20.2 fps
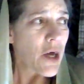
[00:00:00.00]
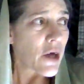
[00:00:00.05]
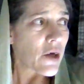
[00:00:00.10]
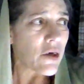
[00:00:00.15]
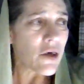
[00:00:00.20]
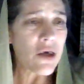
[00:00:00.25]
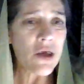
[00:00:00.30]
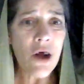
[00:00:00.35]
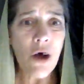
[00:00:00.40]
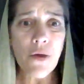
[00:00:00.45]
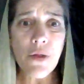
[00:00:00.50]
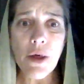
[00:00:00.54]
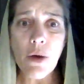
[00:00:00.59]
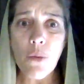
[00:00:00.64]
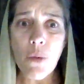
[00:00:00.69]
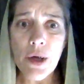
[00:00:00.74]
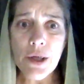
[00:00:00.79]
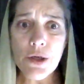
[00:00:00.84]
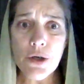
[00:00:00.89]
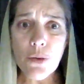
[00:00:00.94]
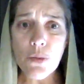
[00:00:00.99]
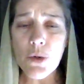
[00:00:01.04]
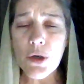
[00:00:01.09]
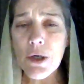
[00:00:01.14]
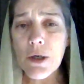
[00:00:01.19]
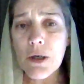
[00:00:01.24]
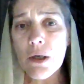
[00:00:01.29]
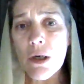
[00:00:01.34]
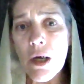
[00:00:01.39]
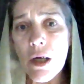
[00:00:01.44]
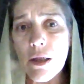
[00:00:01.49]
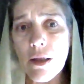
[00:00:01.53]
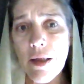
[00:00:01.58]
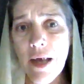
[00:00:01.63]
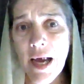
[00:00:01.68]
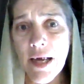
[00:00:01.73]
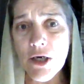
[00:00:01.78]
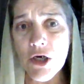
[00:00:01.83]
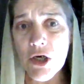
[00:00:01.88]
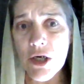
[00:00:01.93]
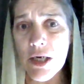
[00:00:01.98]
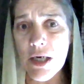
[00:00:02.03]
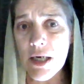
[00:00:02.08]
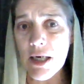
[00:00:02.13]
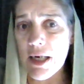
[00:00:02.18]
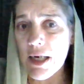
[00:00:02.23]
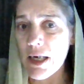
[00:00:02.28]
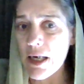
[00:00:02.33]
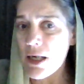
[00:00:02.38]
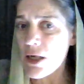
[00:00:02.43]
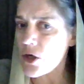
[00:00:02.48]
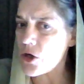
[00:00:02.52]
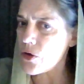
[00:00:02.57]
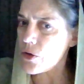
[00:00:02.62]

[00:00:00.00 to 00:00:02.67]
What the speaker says: They went to work. Latchkey kids.